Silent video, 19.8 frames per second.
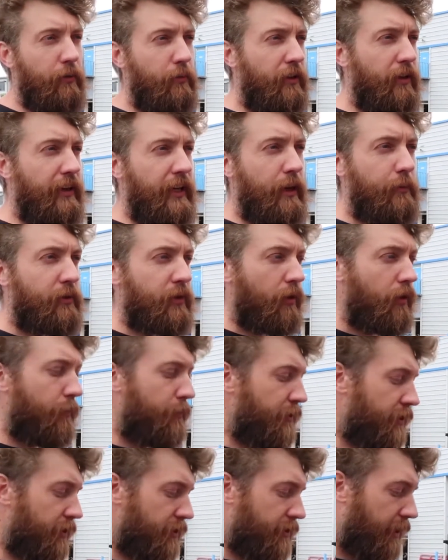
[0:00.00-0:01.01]
with a laptop
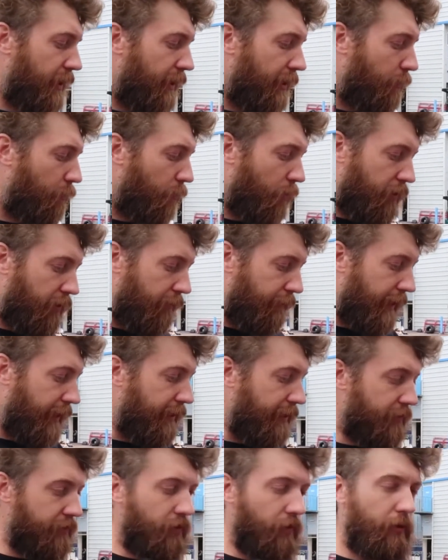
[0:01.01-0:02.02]
and just tell it what you've
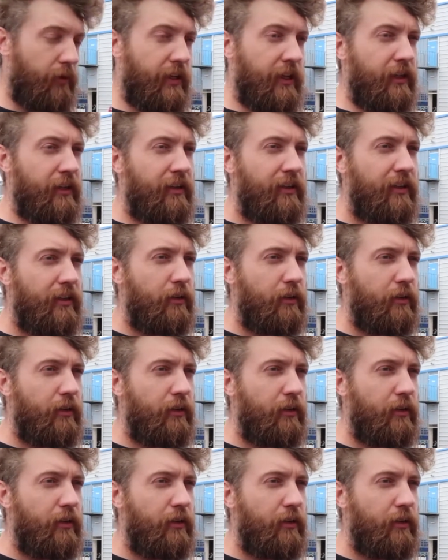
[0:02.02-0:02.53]
added to it.